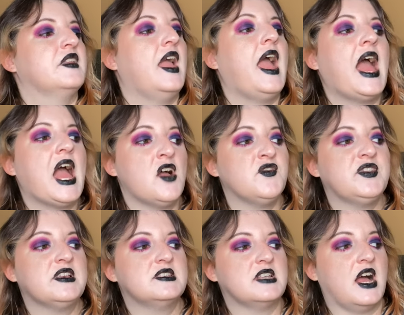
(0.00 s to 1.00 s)
half
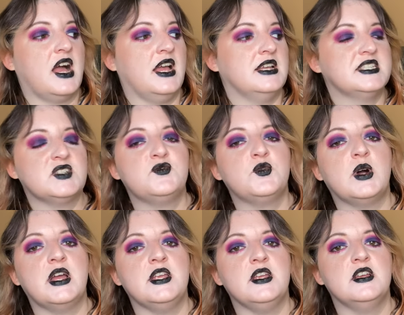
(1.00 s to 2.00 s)
the size of what,